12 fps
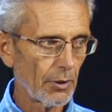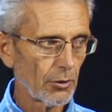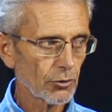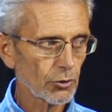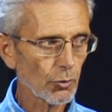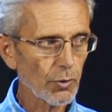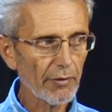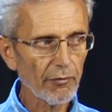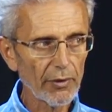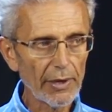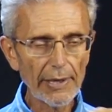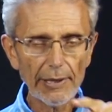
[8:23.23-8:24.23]
So we have
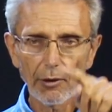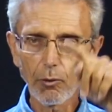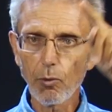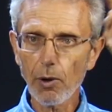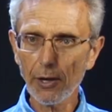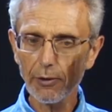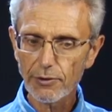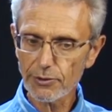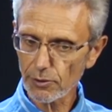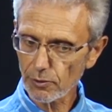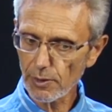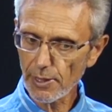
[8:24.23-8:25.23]
a little water in
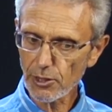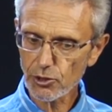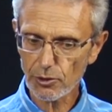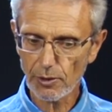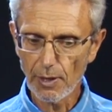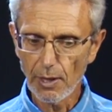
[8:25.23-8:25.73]
circulation.